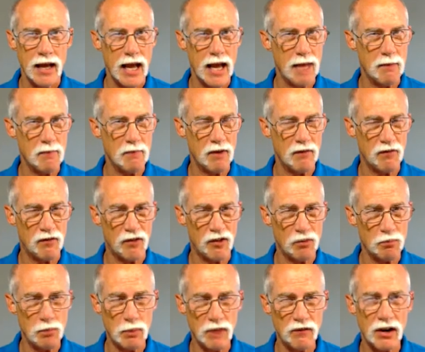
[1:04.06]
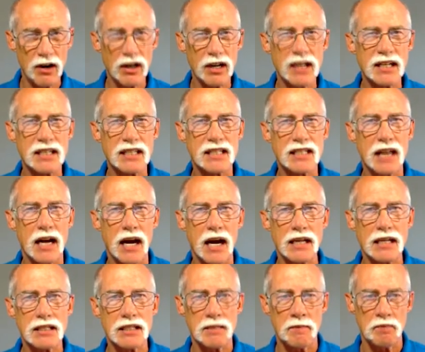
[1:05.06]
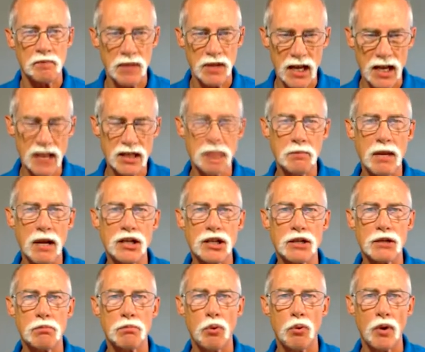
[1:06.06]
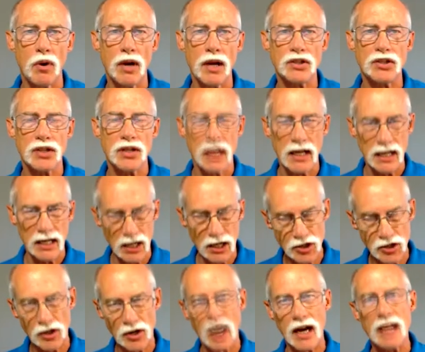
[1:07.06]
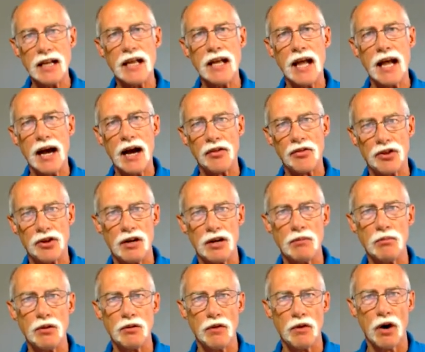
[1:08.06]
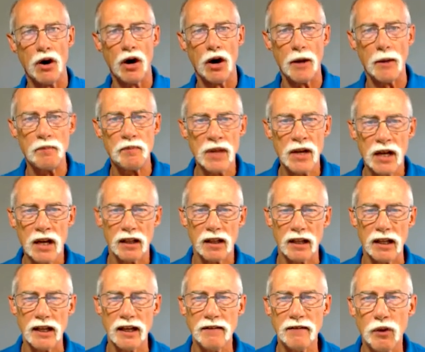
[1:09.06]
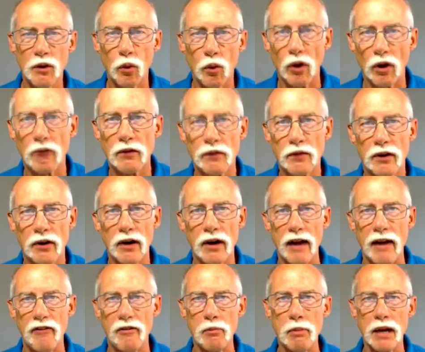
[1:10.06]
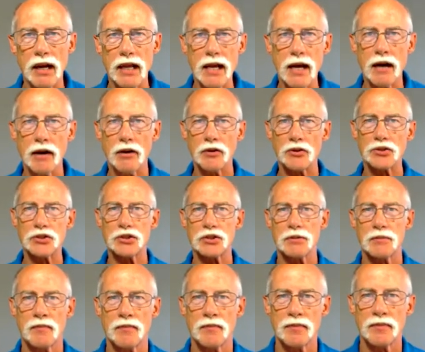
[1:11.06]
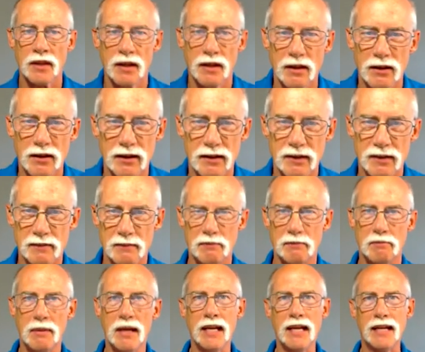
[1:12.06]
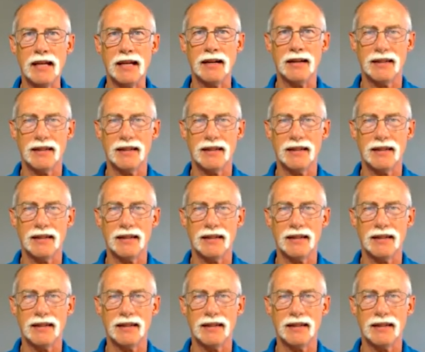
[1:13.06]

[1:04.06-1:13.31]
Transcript: and be very concise, hit the major points, get your idea out there and move on. Leave the work for everybody else. Me.